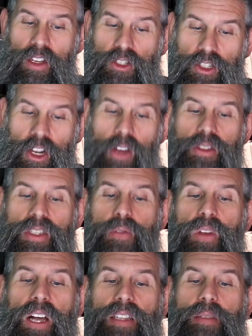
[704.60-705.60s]
Joseph
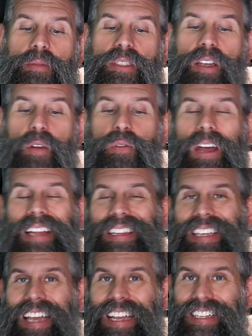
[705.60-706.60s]
held himself at
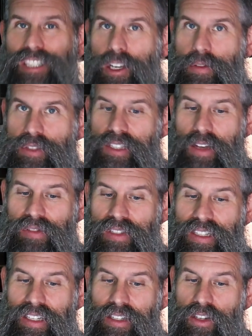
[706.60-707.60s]
the age of
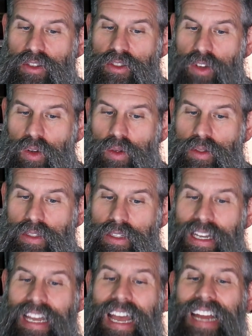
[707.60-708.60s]
17 years old,
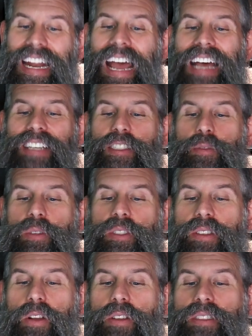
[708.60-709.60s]
and as a
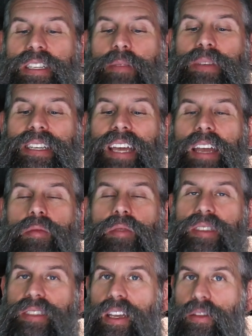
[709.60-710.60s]
result, he became the
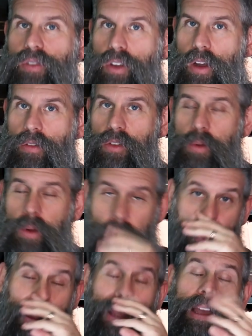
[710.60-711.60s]
savior of the
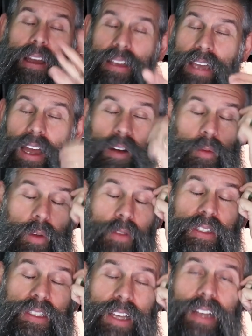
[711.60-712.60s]
world. Again, we've
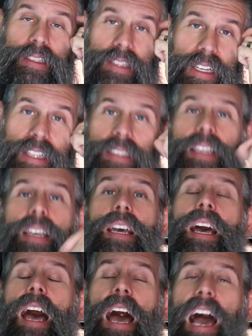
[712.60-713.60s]
discussed this.
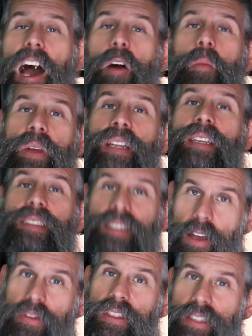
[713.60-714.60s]
How many
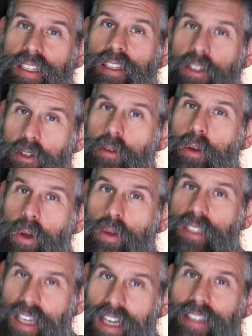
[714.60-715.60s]

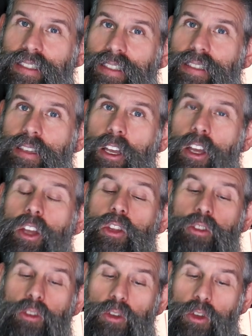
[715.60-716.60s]
17-year-old kids
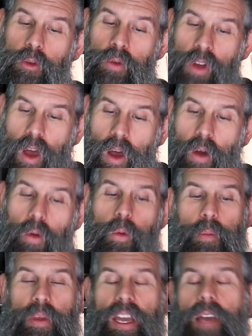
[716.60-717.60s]
do you know
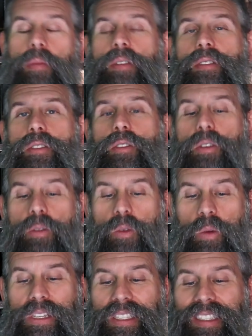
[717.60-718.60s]
would be able to
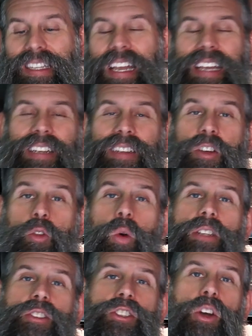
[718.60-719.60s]
withstand
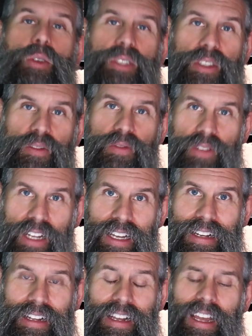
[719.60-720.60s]
what Joseph
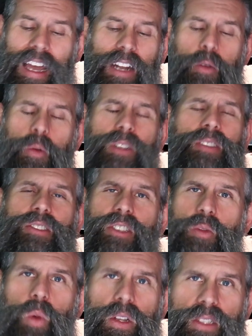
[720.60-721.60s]
did? And it wasn't
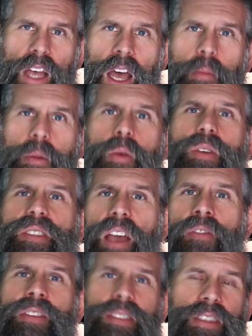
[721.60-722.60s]
just one time, it was
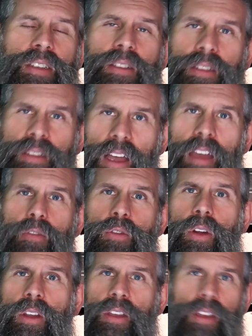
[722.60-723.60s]
every single day
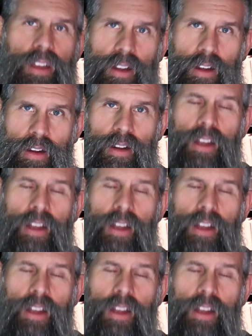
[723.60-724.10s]
for a year